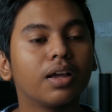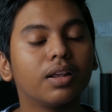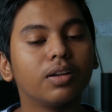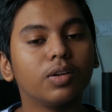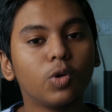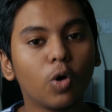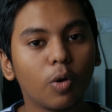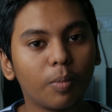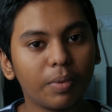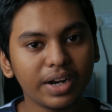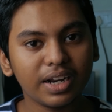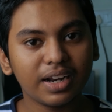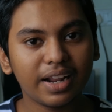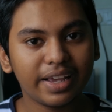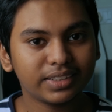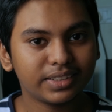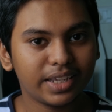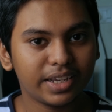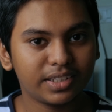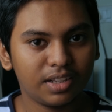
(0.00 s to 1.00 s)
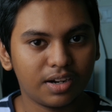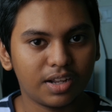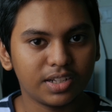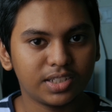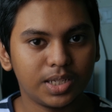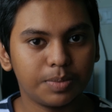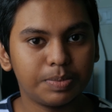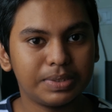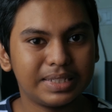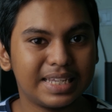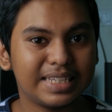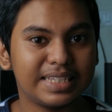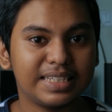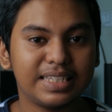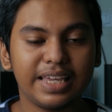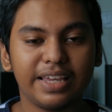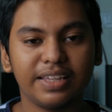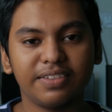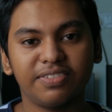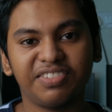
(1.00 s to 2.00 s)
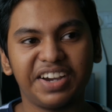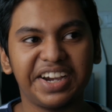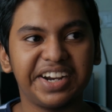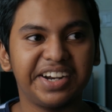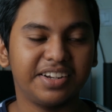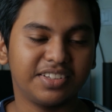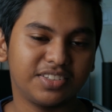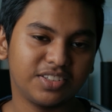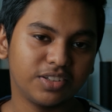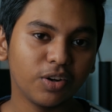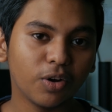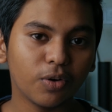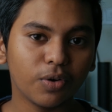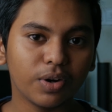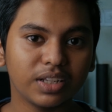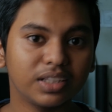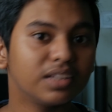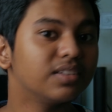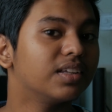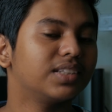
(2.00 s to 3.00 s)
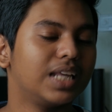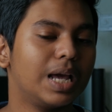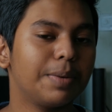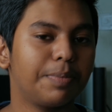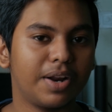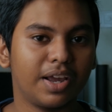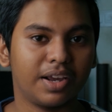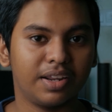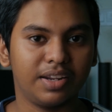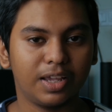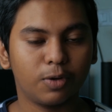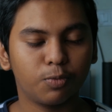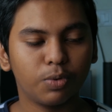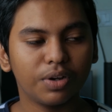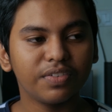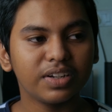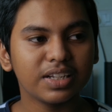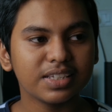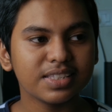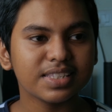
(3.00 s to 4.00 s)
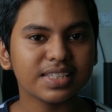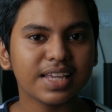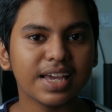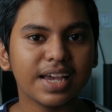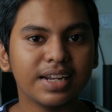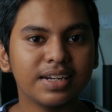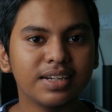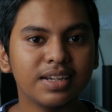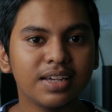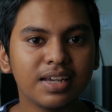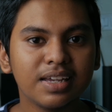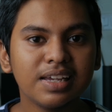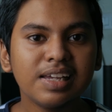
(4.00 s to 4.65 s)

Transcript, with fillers: Nobody likes Exynos chipsets, they find it slower than the Snapdragon equivalents, and